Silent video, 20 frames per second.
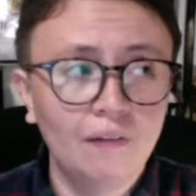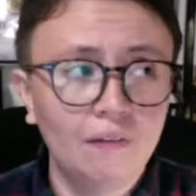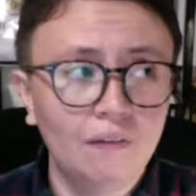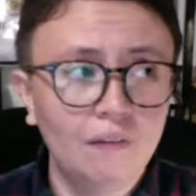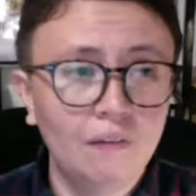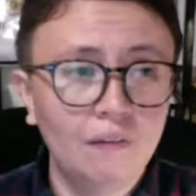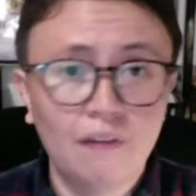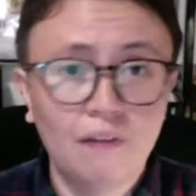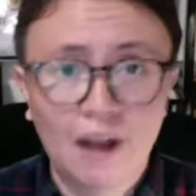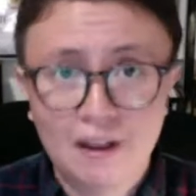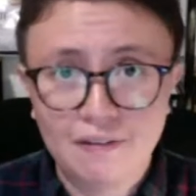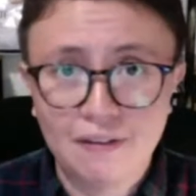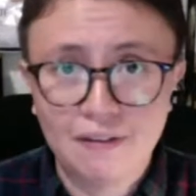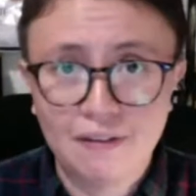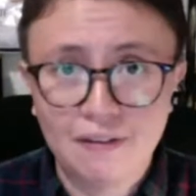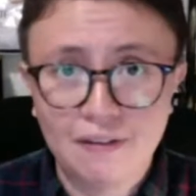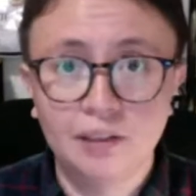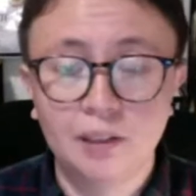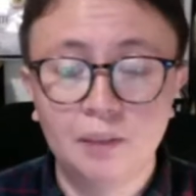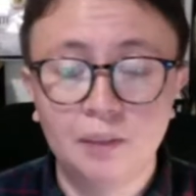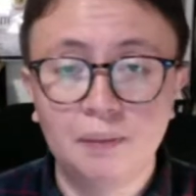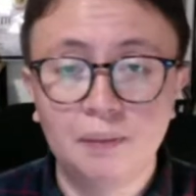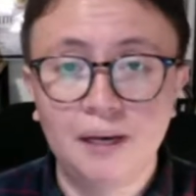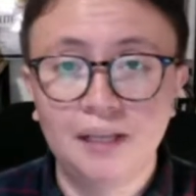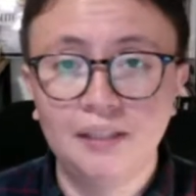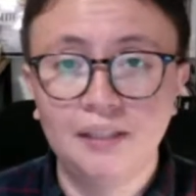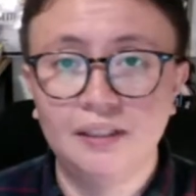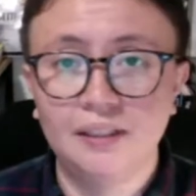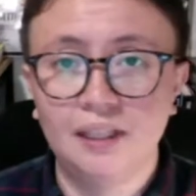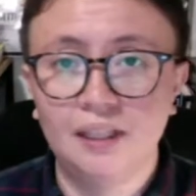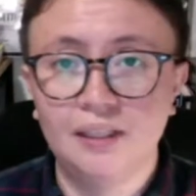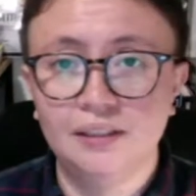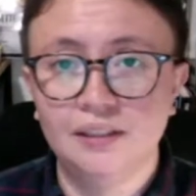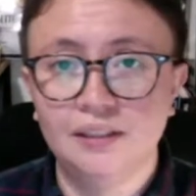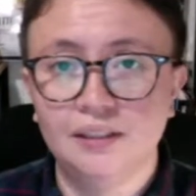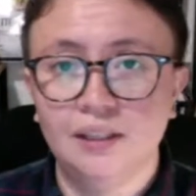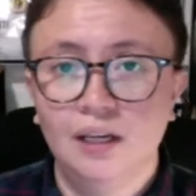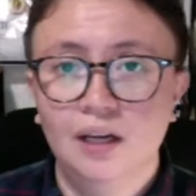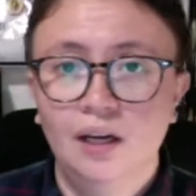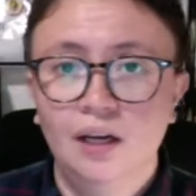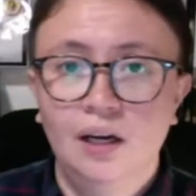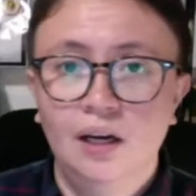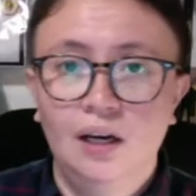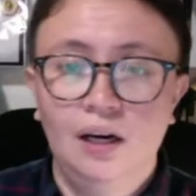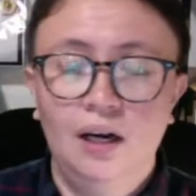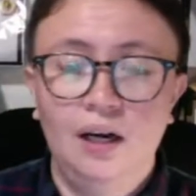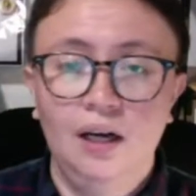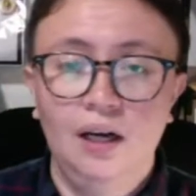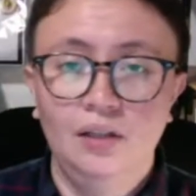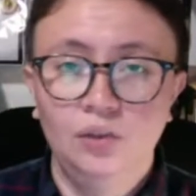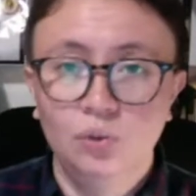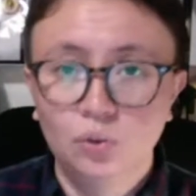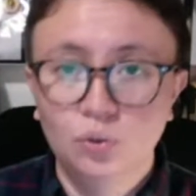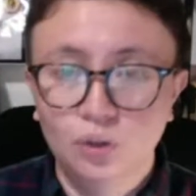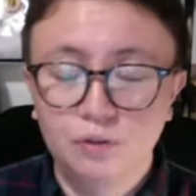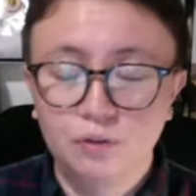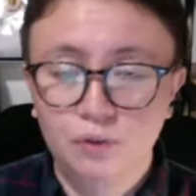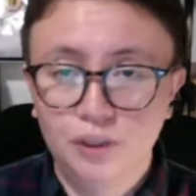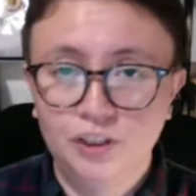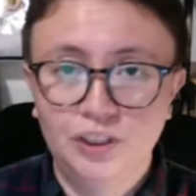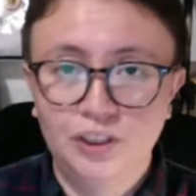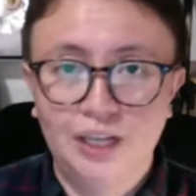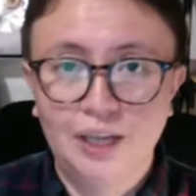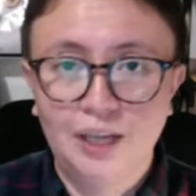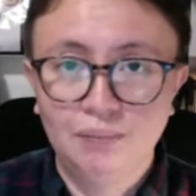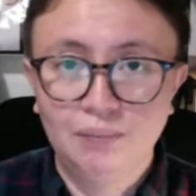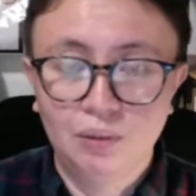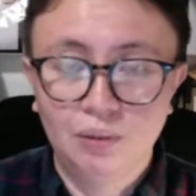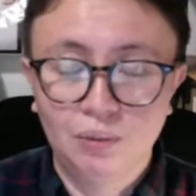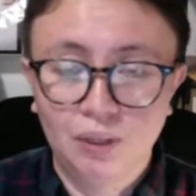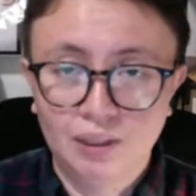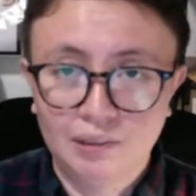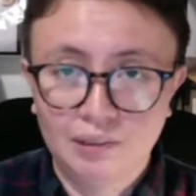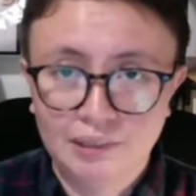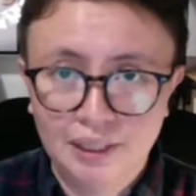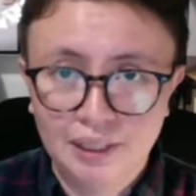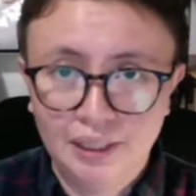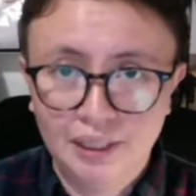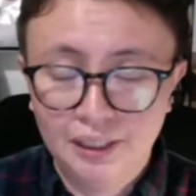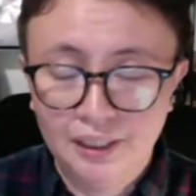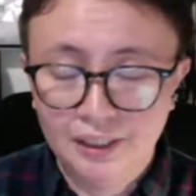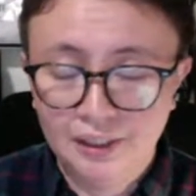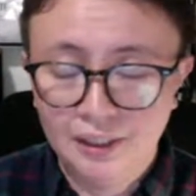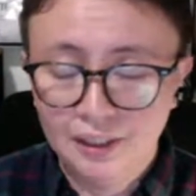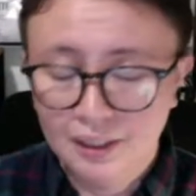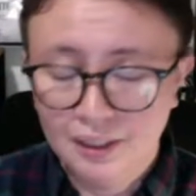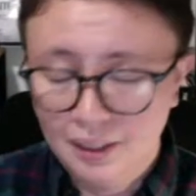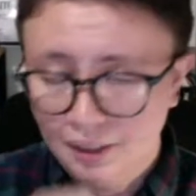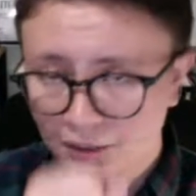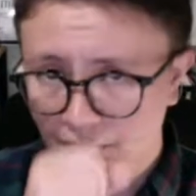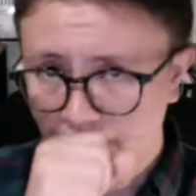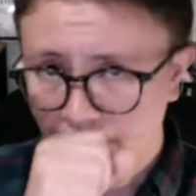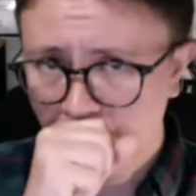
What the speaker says: five enterprises, two of which I'm the one really leading it.